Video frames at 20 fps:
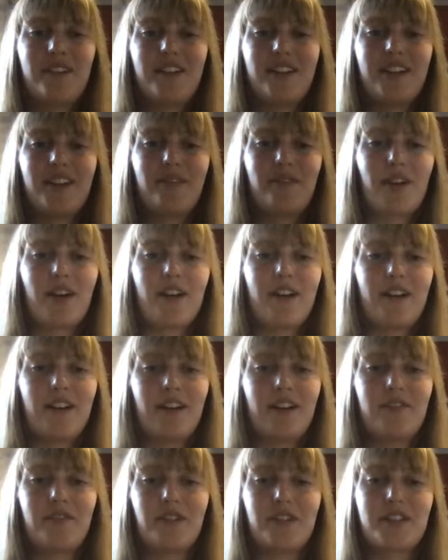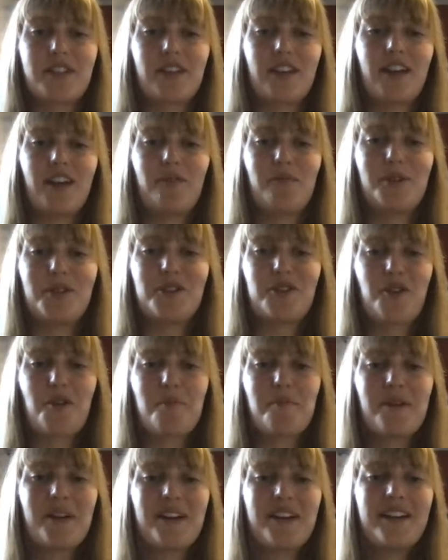if I still have my
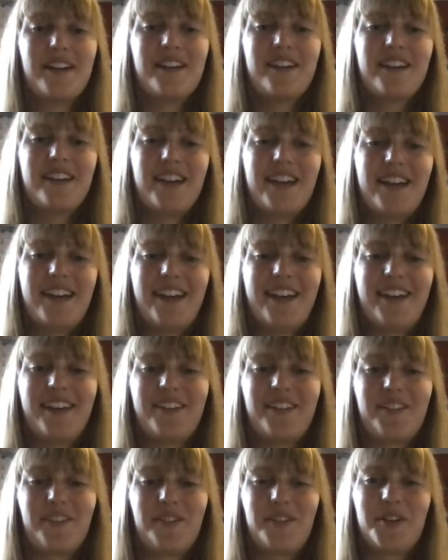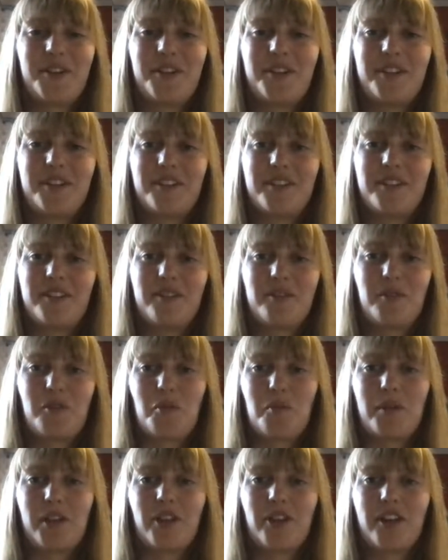job, we'll
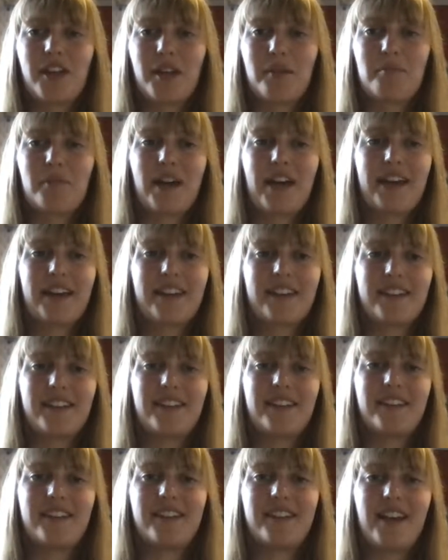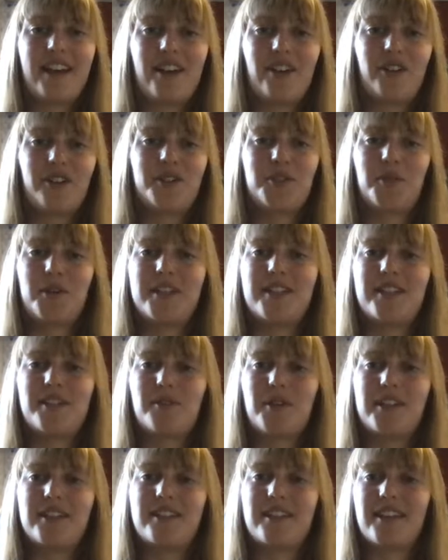be looking back at
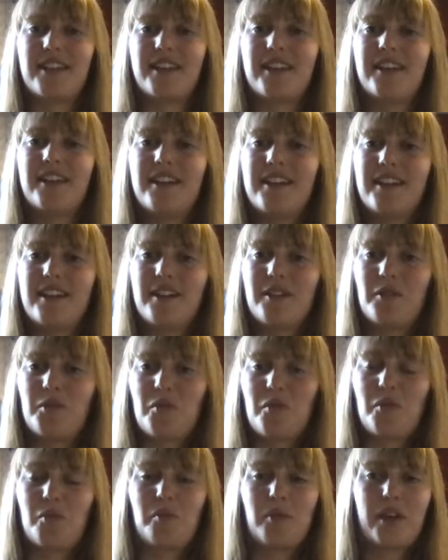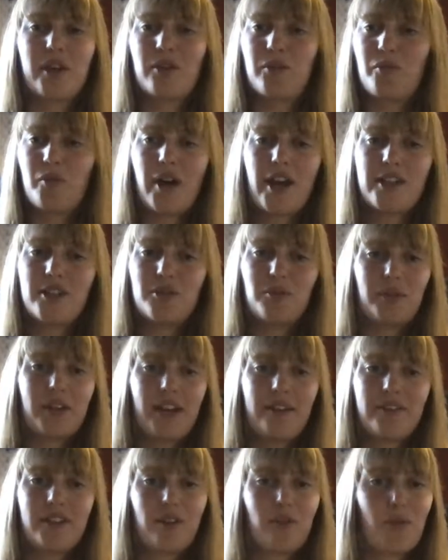2020 and we'll be going, why don't we
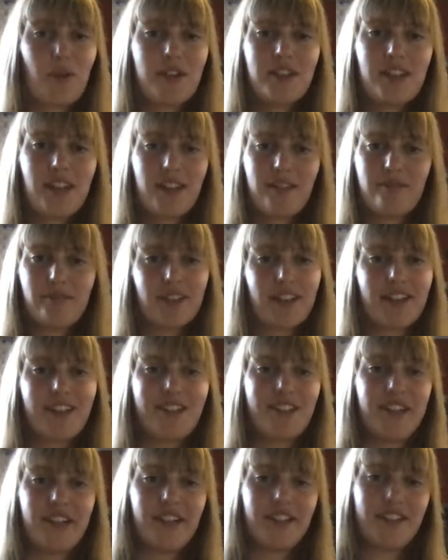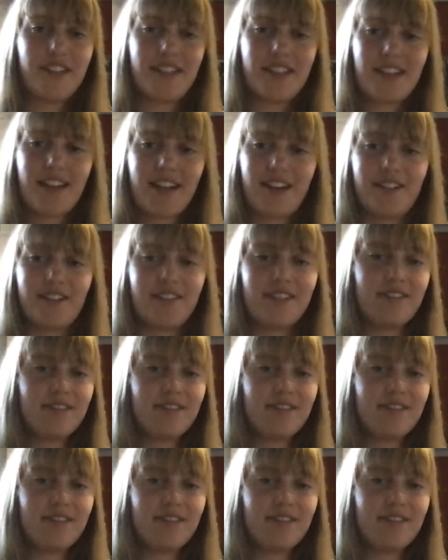have enough whiskey for this year to sell?